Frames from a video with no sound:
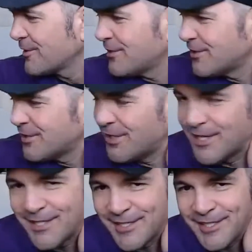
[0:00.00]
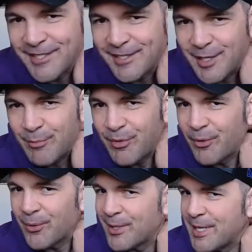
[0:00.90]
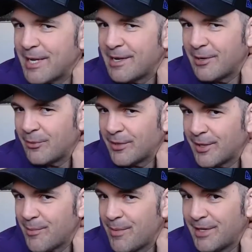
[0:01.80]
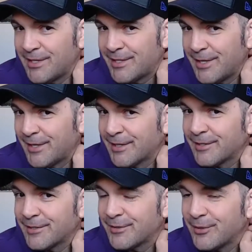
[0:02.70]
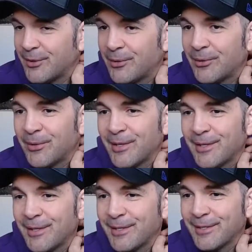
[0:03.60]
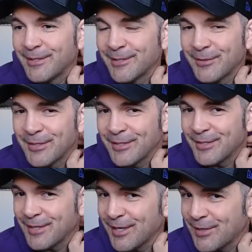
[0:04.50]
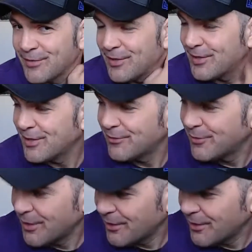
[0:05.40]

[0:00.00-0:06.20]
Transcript: she likes to sleep or eat when I'm meditating. So it's kind of a funny